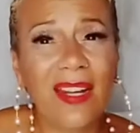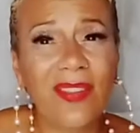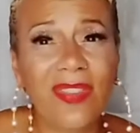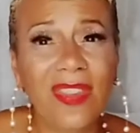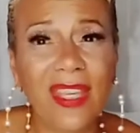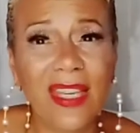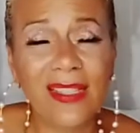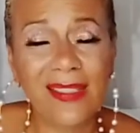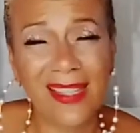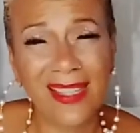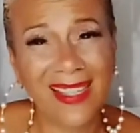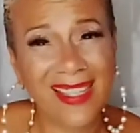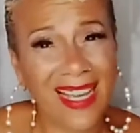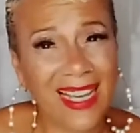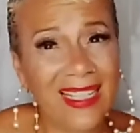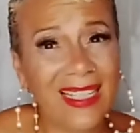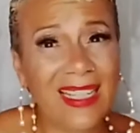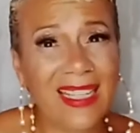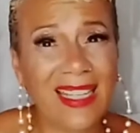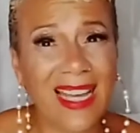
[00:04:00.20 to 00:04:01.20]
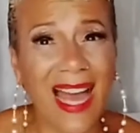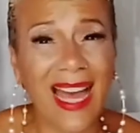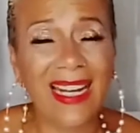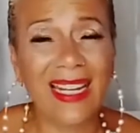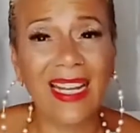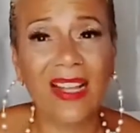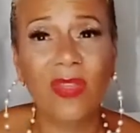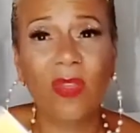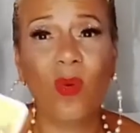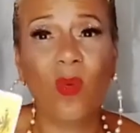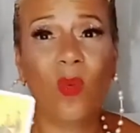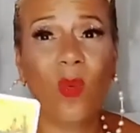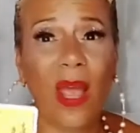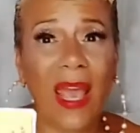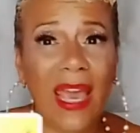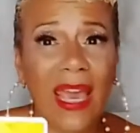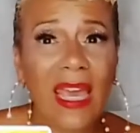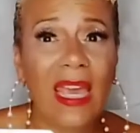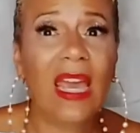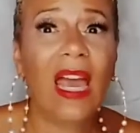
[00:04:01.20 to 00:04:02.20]
of things that kind of got in the
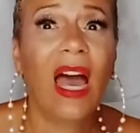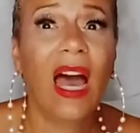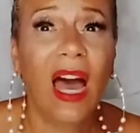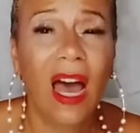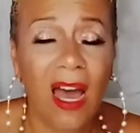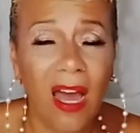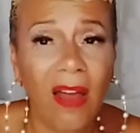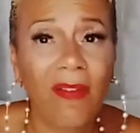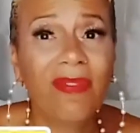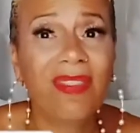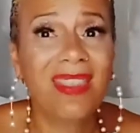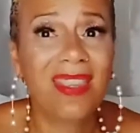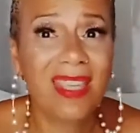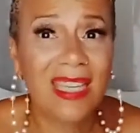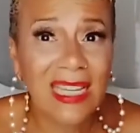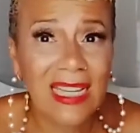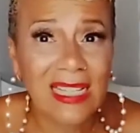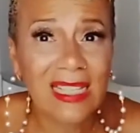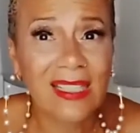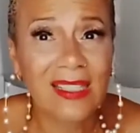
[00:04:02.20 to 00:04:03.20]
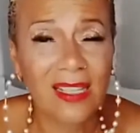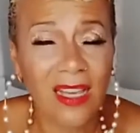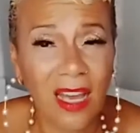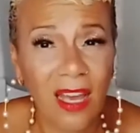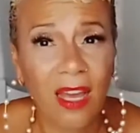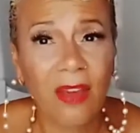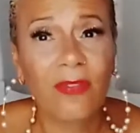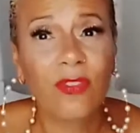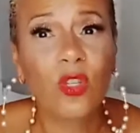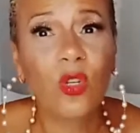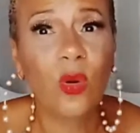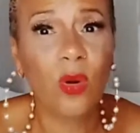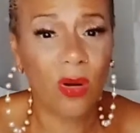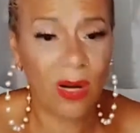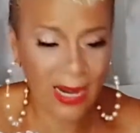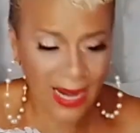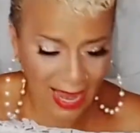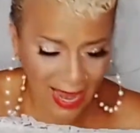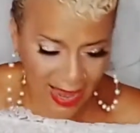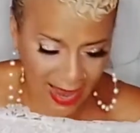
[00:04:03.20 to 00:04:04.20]
way of this, of
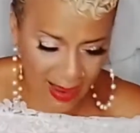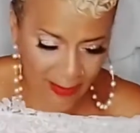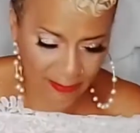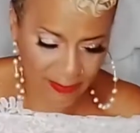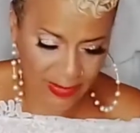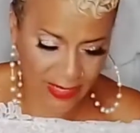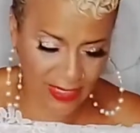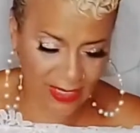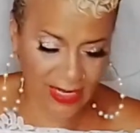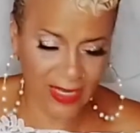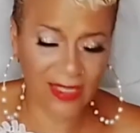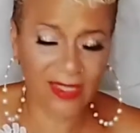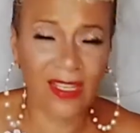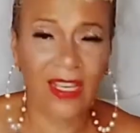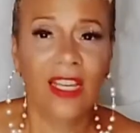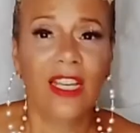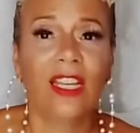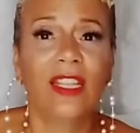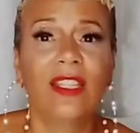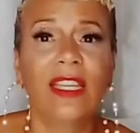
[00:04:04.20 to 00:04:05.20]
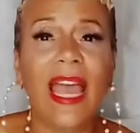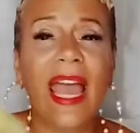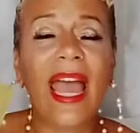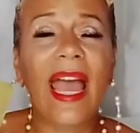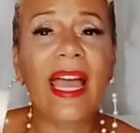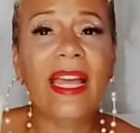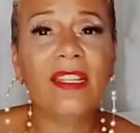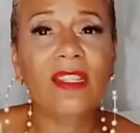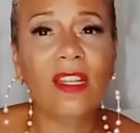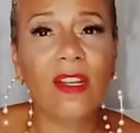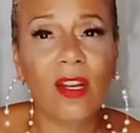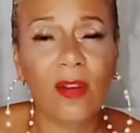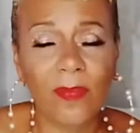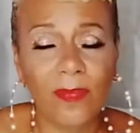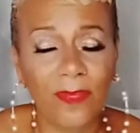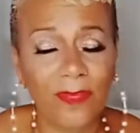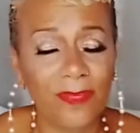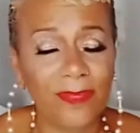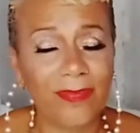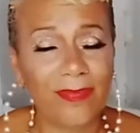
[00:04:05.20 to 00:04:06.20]
your happiness. And
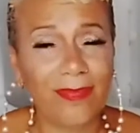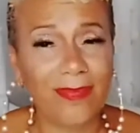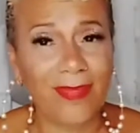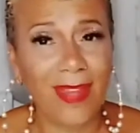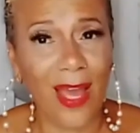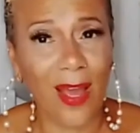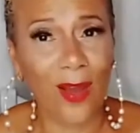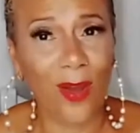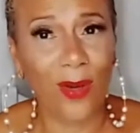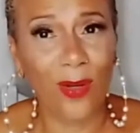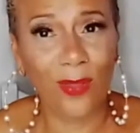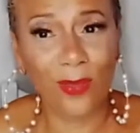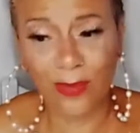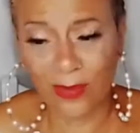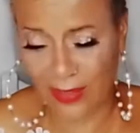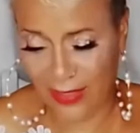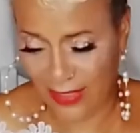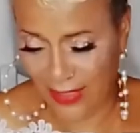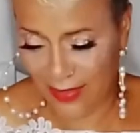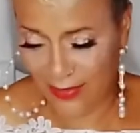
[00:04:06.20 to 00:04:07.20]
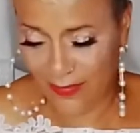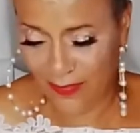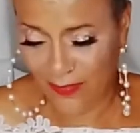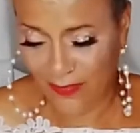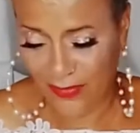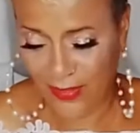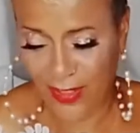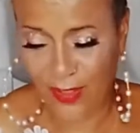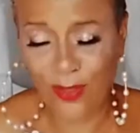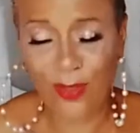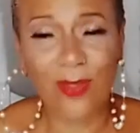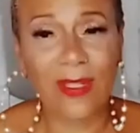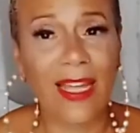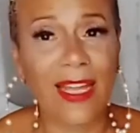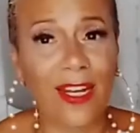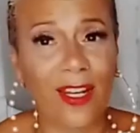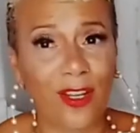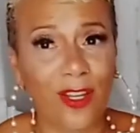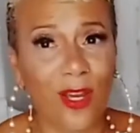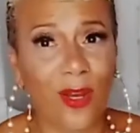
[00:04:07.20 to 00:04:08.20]
not only did you
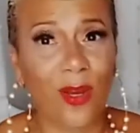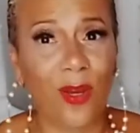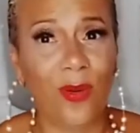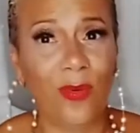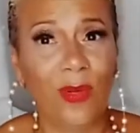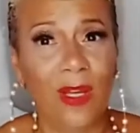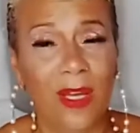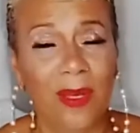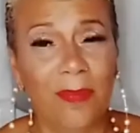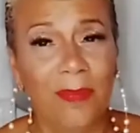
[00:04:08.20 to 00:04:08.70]
let it go,